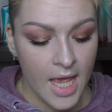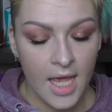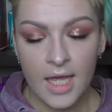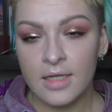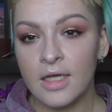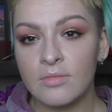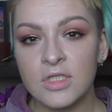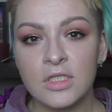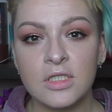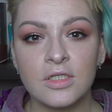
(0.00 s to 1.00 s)
And now I'm
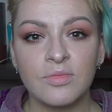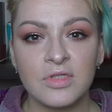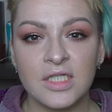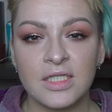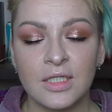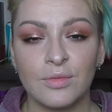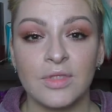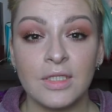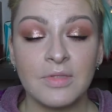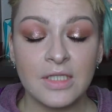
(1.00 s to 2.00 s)
just gonna put some
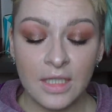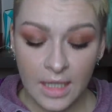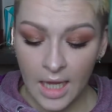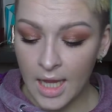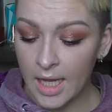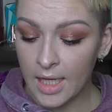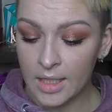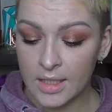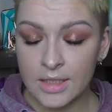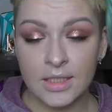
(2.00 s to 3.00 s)
lipstick,
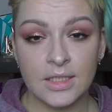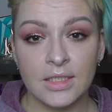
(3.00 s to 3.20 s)
and